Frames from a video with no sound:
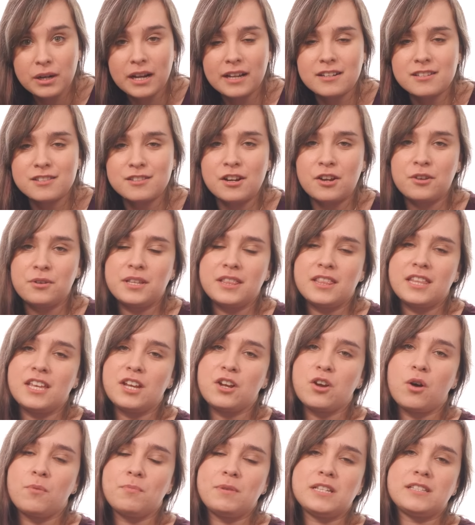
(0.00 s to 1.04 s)
Let us know in the
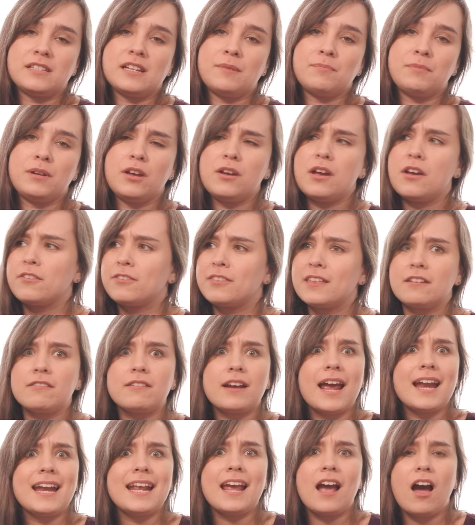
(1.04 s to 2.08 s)
comments down below. If there are
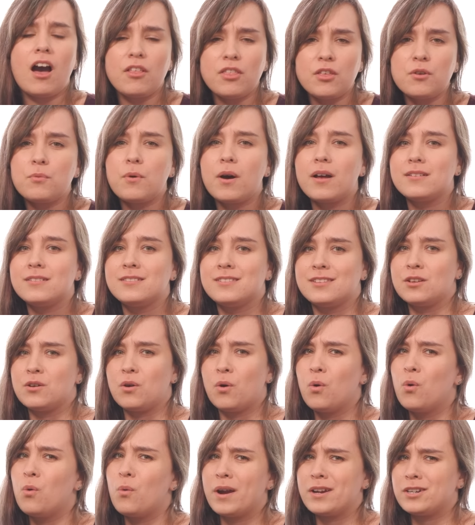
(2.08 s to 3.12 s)
any other ones that
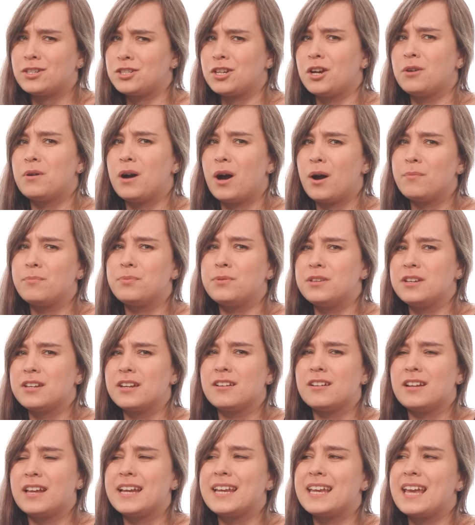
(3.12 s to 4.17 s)
always show up that
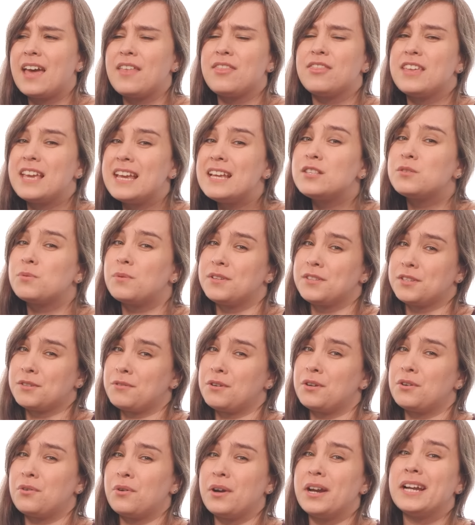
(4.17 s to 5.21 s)
you're like, yeah, these ones
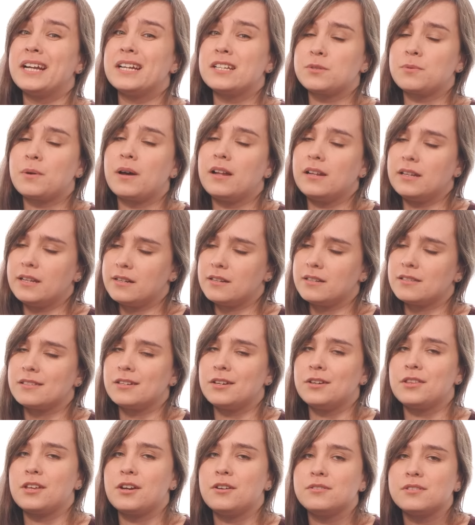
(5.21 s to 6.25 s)
are annoying as well, let us
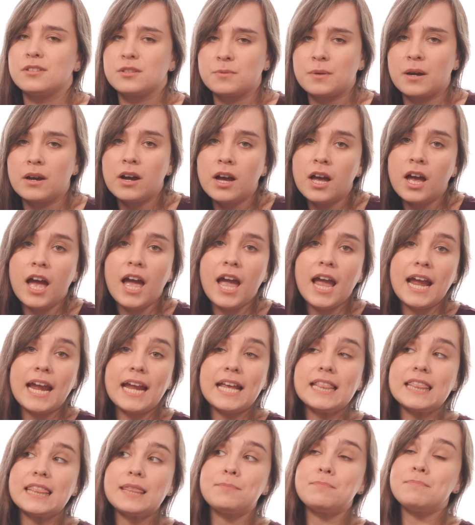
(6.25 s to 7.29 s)
know those as well.
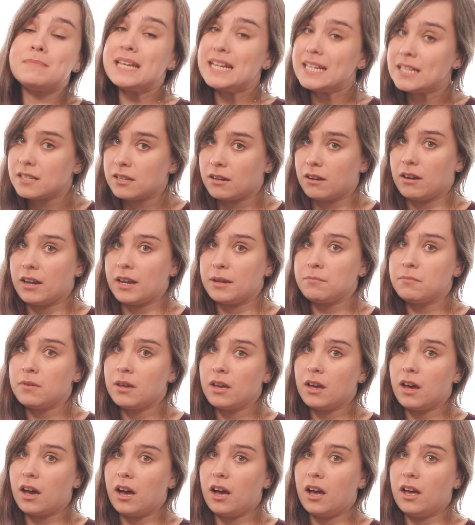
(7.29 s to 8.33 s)
In the meantime,
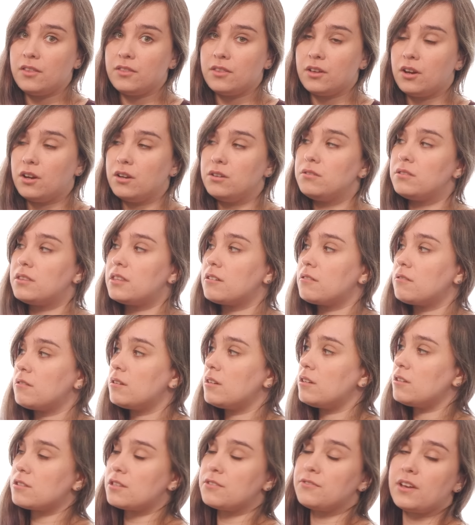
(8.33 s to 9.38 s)
uh, though, there are
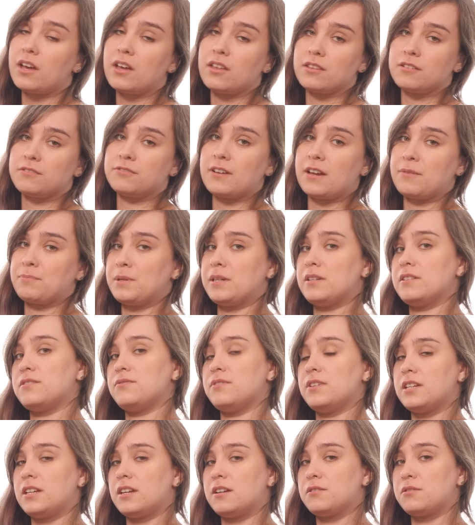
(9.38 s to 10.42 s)
lots of other fabulous
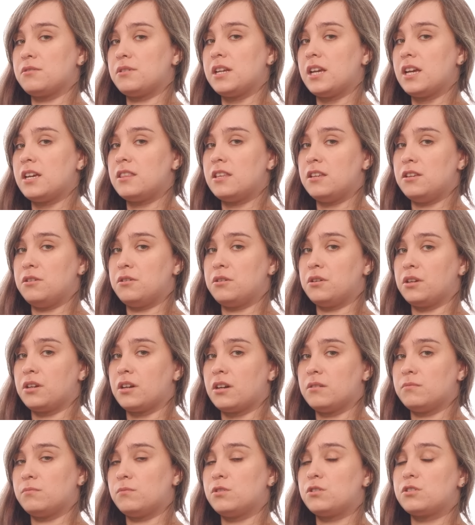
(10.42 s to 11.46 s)
videos on here that you can
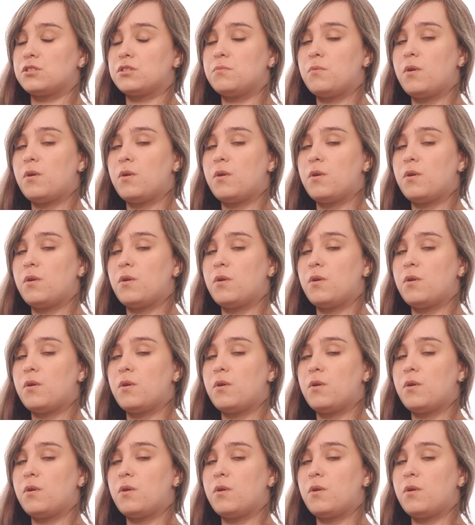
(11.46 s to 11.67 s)
go and watch.